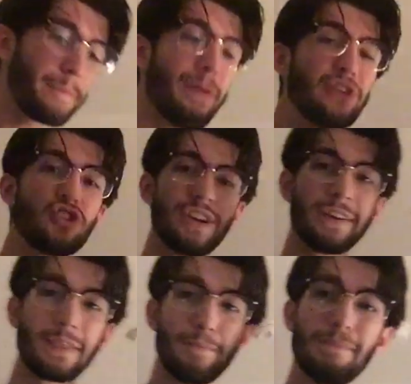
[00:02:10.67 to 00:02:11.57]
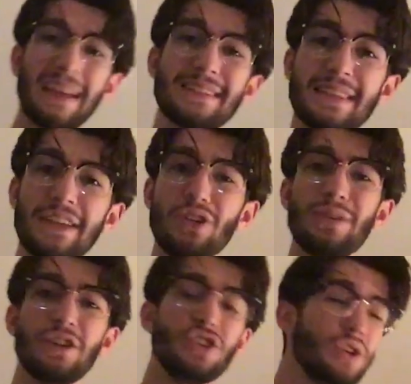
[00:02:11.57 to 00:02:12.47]
mentioned the best thing you
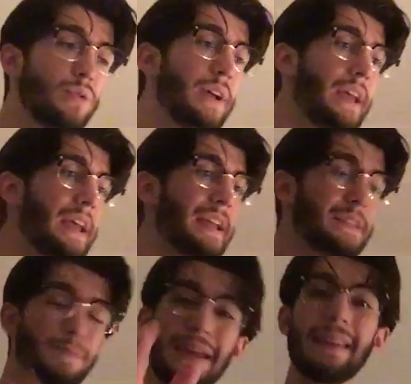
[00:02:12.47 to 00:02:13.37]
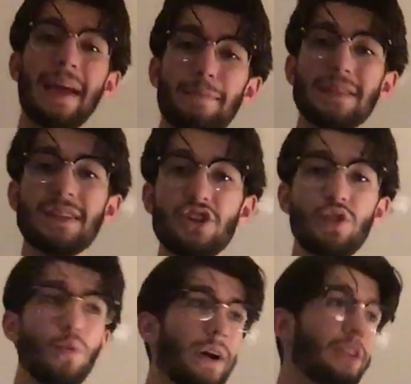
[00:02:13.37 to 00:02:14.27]
can do is be in that
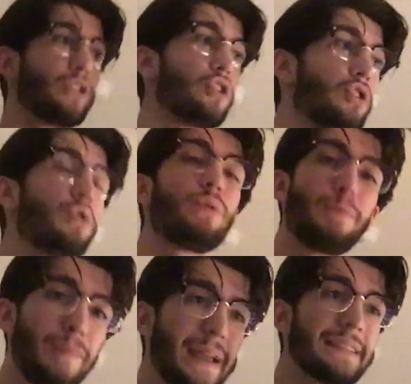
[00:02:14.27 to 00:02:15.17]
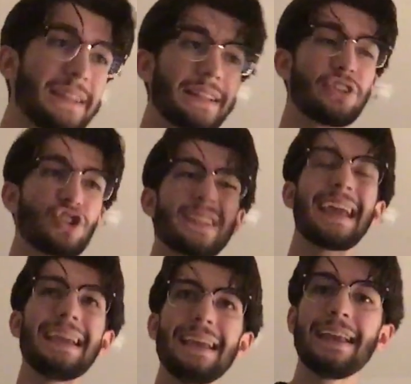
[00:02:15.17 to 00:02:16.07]
position where you're basically just
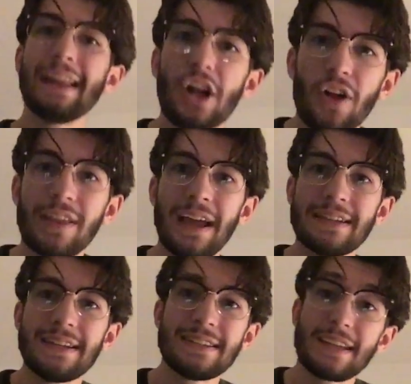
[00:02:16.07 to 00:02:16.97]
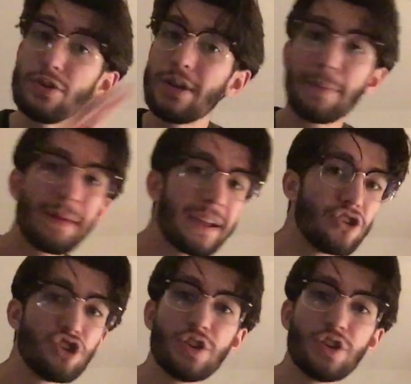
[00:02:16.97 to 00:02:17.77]
taking in all the ideas and you get to pick and